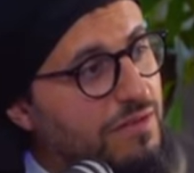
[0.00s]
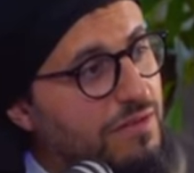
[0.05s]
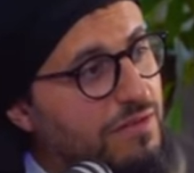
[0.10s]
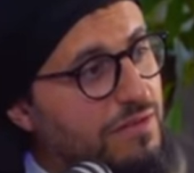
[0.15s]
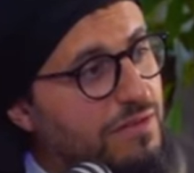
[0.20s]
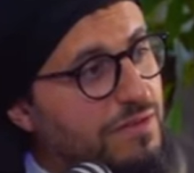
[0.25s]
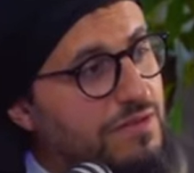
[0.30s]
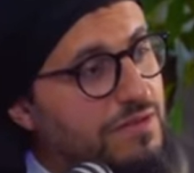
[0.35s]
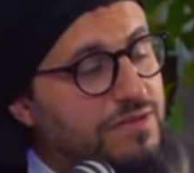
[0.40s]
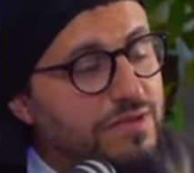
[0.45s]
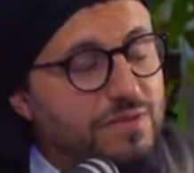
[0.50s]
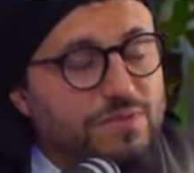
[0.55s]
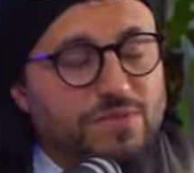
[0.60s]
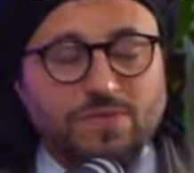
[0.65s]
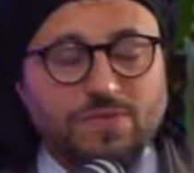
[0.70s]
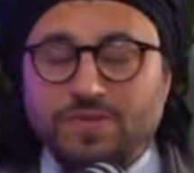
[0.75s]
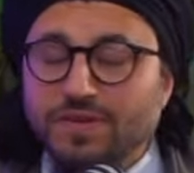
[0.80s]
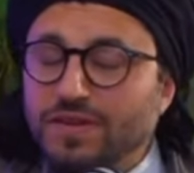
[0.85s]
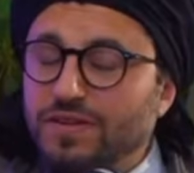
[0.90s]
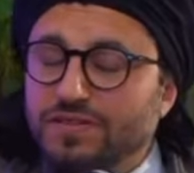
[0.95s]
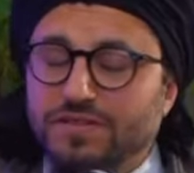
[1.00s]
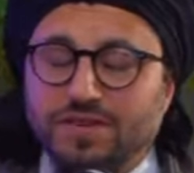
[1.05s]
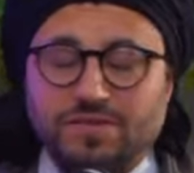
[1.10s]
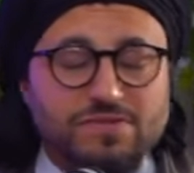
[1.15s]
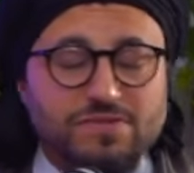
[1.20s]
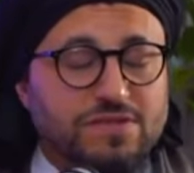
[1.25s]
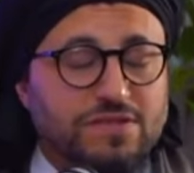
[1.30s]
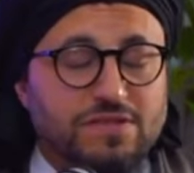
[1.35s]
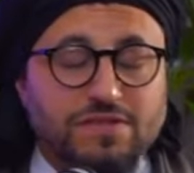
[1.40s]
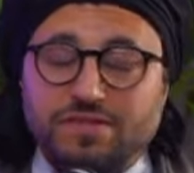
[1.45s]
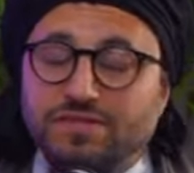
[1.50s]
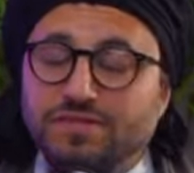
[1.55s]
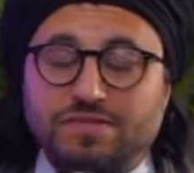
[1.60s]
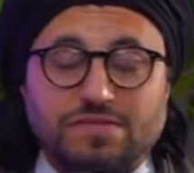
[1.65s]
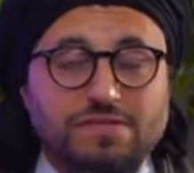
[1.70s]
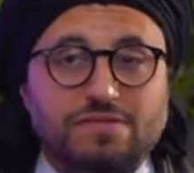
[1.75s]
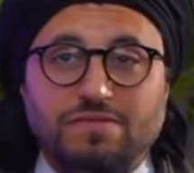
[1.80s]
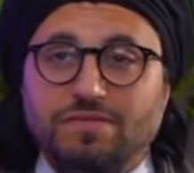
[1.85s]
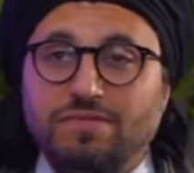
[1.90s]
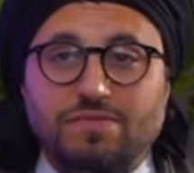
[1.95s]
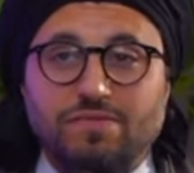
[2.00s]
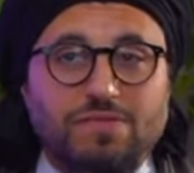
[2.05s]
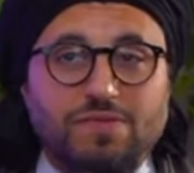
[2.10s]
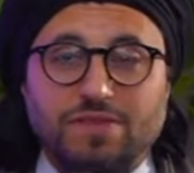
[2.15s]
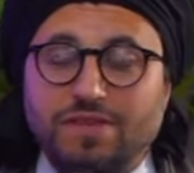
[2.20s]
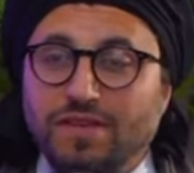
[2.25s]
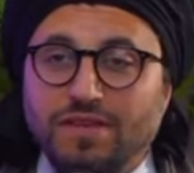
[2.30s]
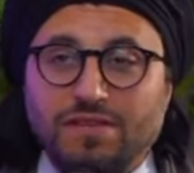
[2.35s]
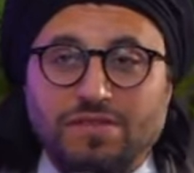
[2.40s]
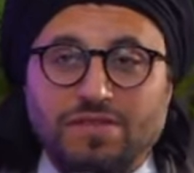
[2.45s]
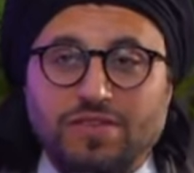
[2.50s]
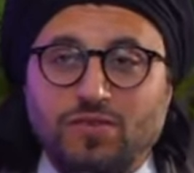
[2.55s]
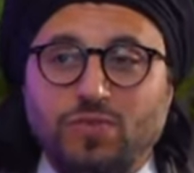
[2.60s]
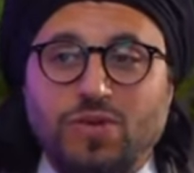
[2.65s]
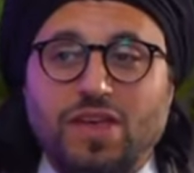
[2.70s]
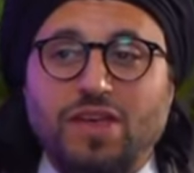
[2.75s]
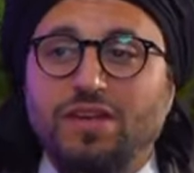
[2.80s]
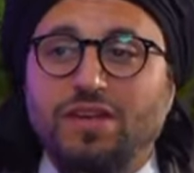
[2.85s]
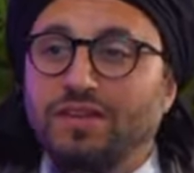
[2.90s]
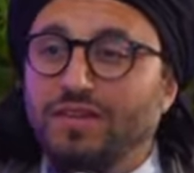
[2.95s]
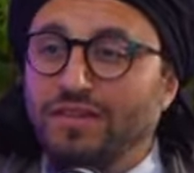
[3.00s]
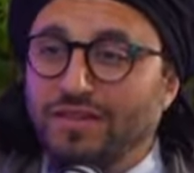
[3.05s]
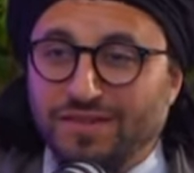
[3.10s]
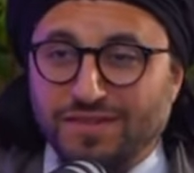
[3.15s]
So Umar ibn Khattab said, this man